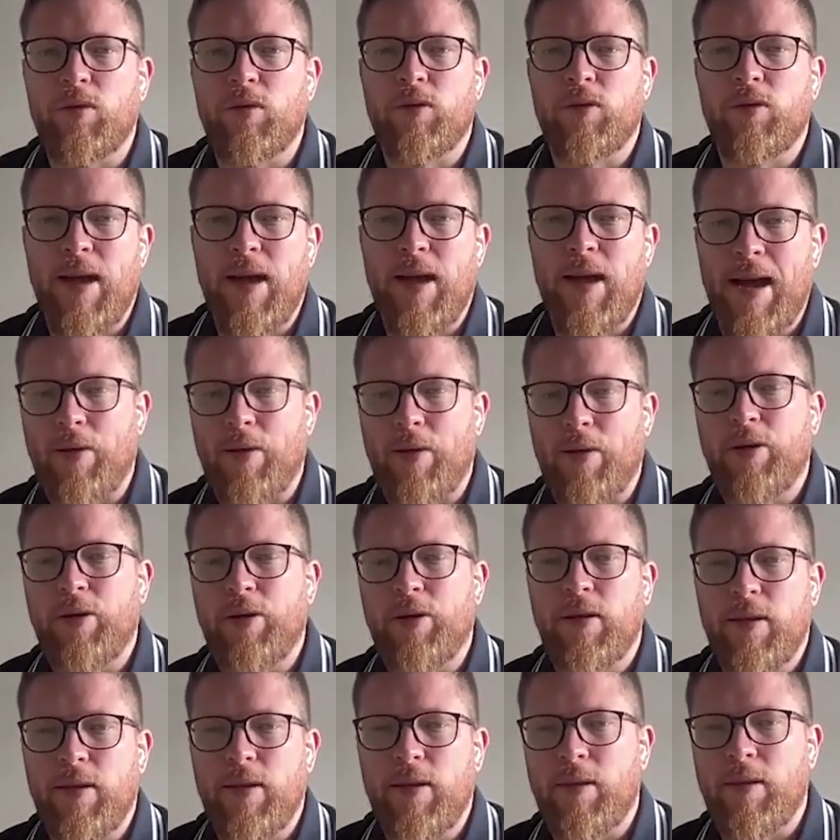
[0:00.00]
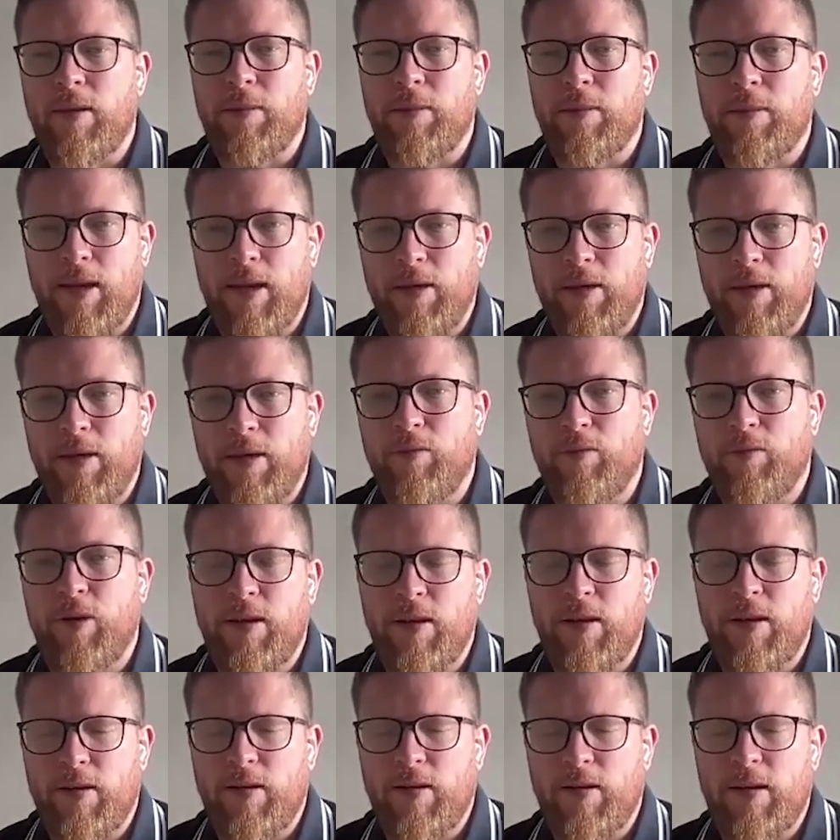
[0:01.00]
but it's also how you can then
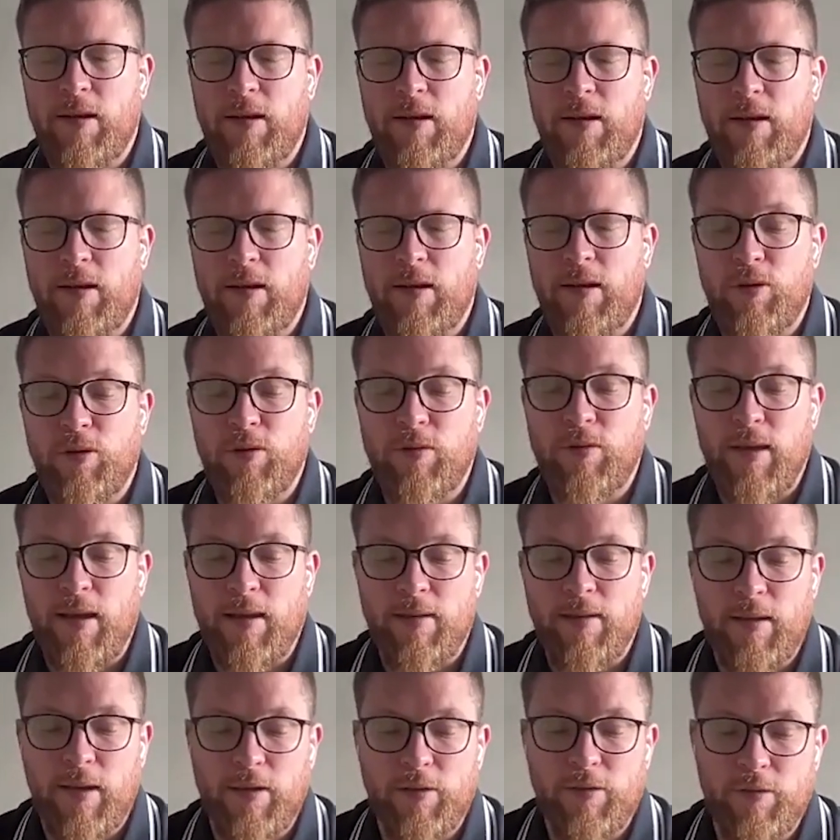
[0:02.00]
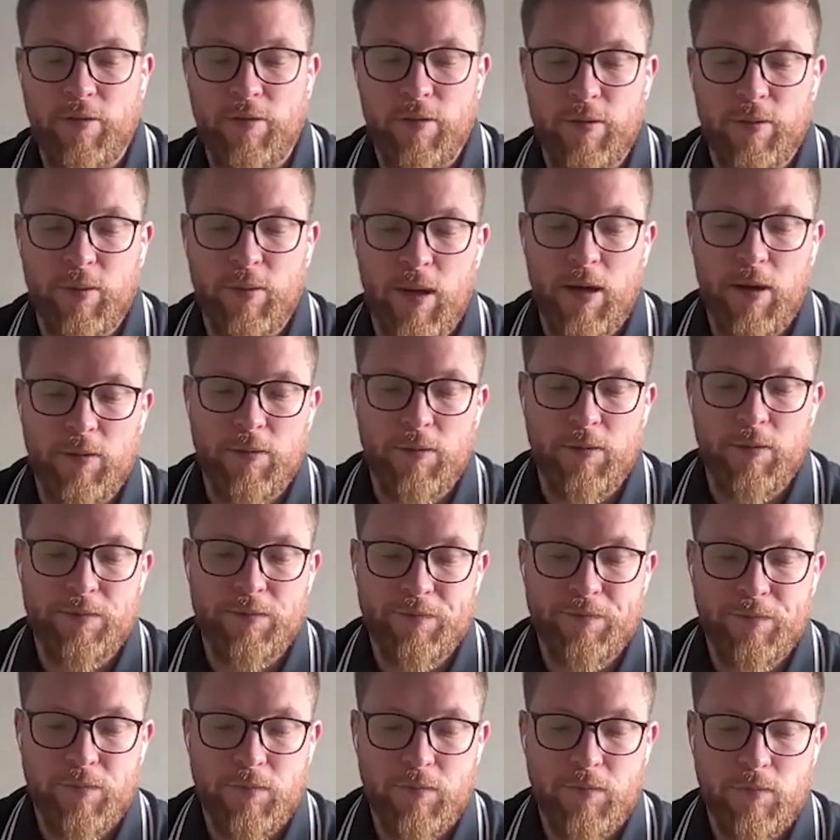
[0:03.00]
manipulate, read, and use that data as
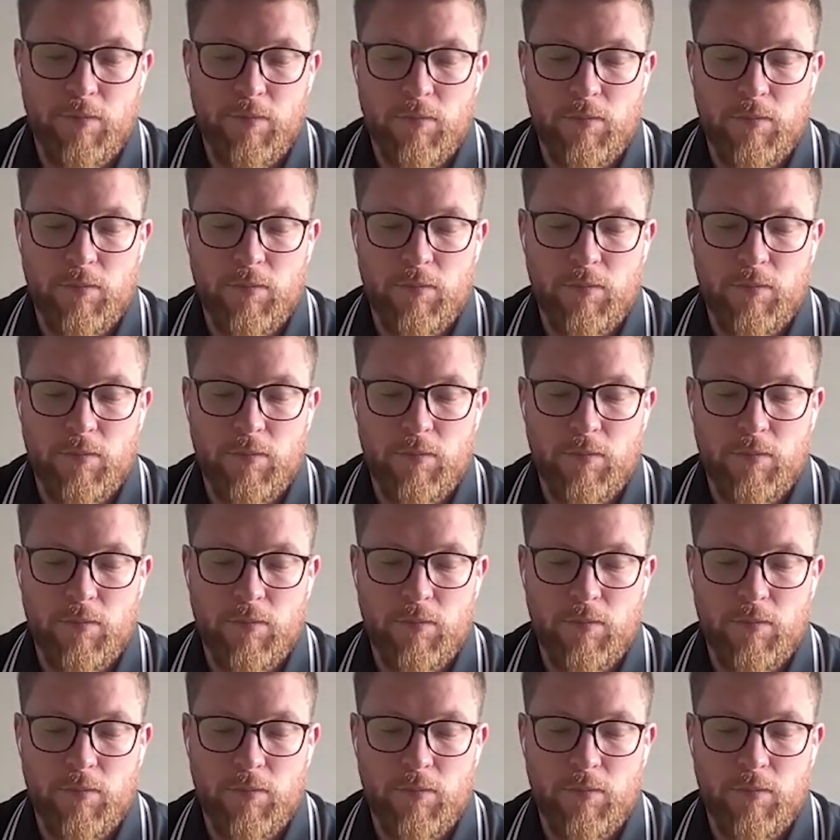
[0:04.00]
well.